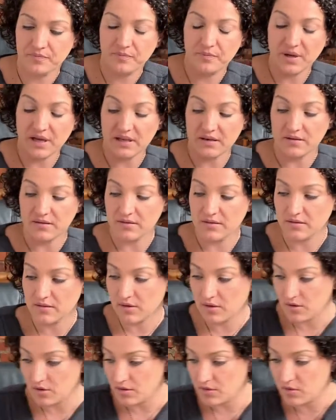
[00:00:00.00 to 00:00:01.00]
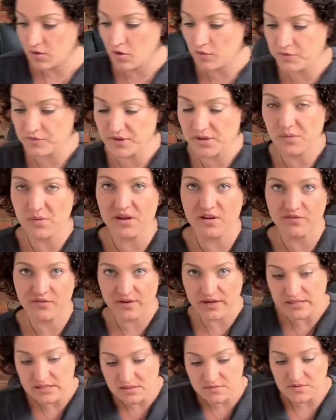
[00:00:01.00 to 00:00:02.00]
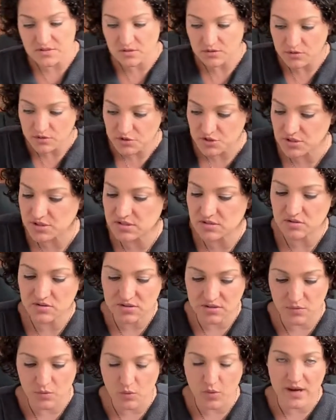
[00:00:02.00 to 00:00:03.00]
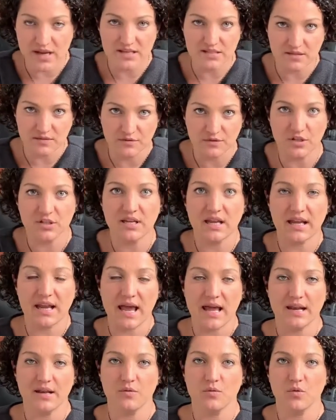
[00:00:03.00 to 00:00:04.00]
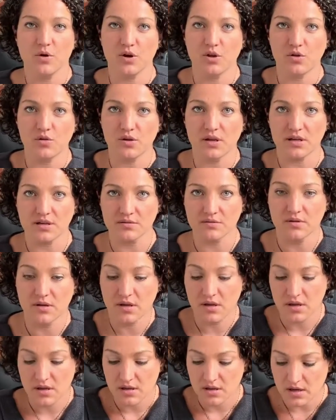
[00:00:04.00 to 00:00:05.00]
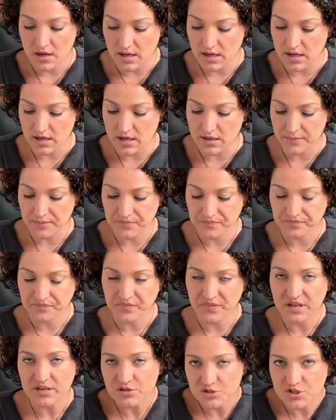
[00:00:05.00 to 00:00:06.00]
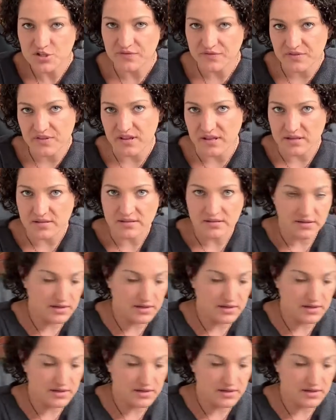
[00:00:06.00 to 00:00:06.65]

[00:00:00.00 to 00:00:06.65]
But hopefully we can find some solutions or some ways of looking at it where you can shift this,